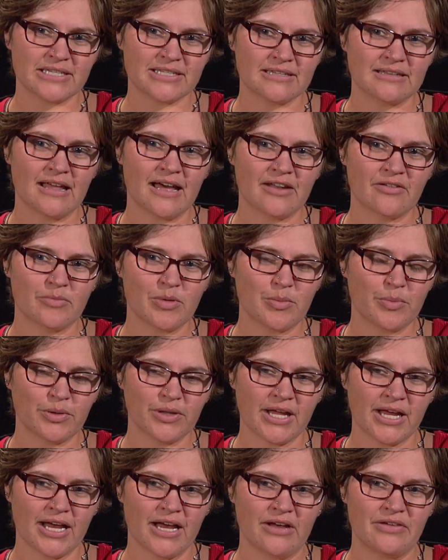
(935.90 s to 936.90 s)
a lot of people
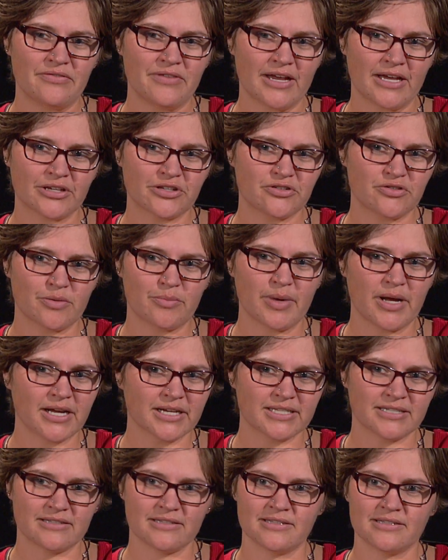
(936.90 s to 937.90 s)
have extra
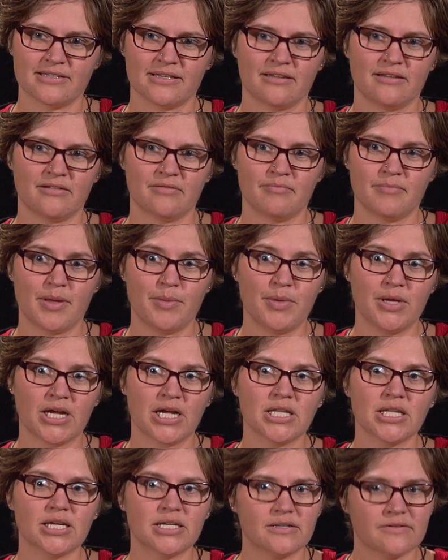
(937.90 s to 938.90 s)
boxes and maybe a
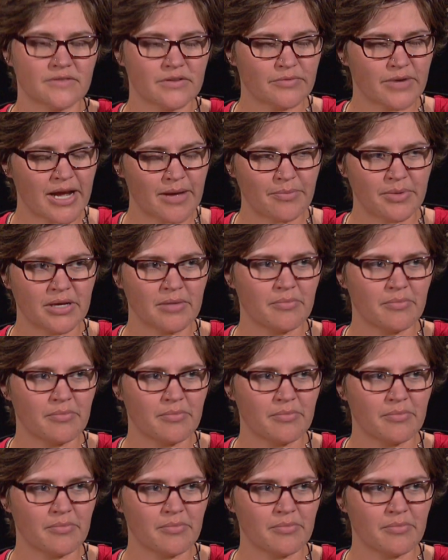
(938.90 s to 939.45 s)
glut of the wrapping